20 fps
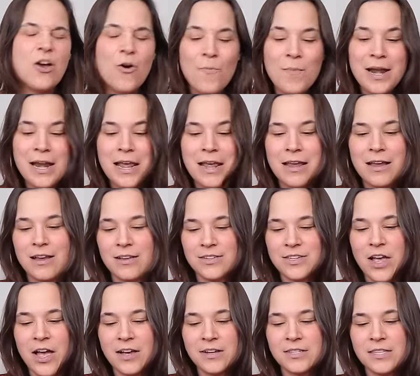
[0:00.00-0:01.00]
many
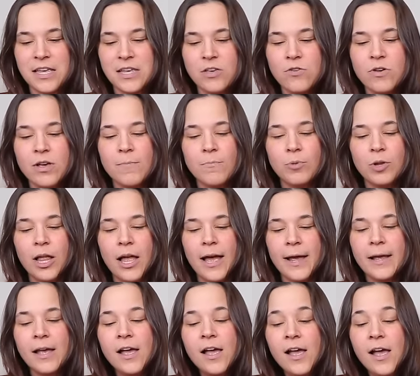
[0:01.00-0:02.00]
songs that you can
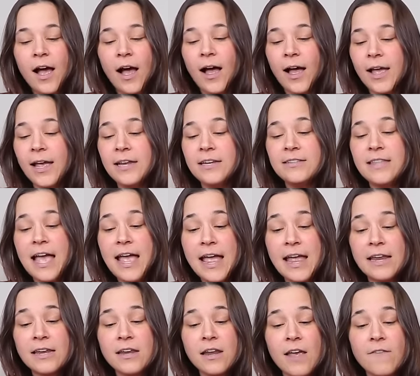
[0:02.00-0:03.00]
play. And
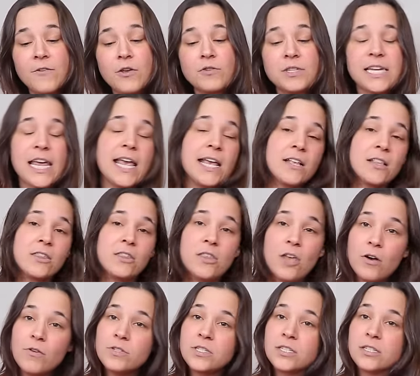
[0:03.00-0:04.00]
then if you take
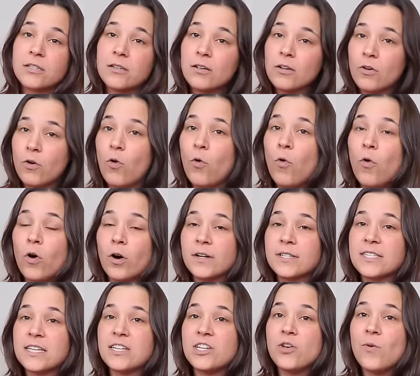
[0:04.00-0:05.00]
those
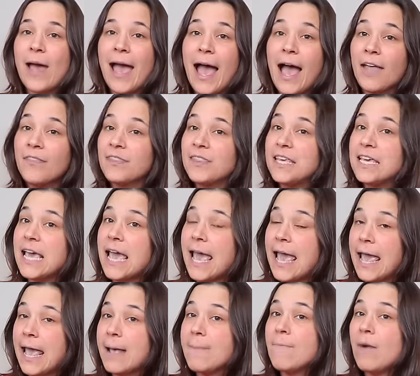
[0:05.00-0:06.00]
chords and you add the
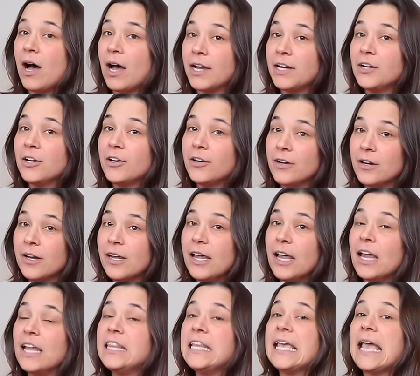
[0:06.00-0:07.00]
A minor
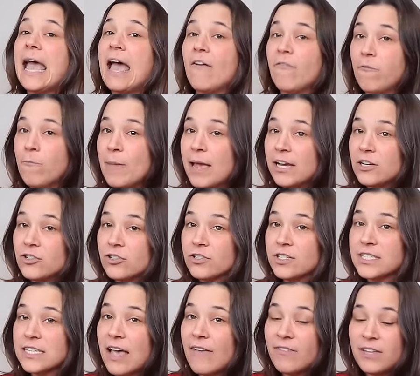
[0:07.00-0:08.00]
and the F major
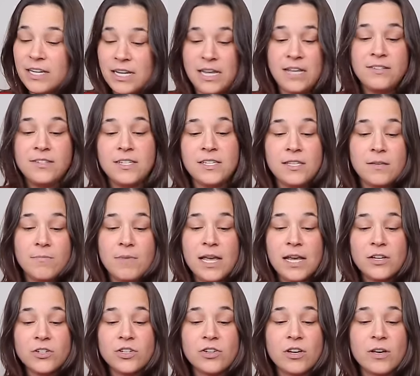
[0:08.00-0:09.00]
7 into the
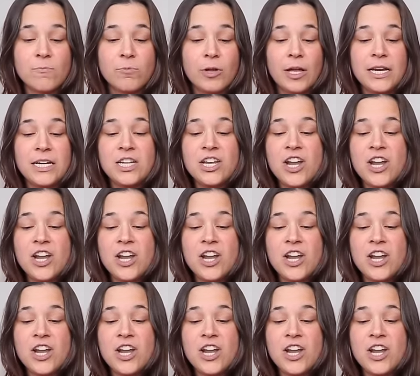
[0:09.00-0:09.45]
mix, you can play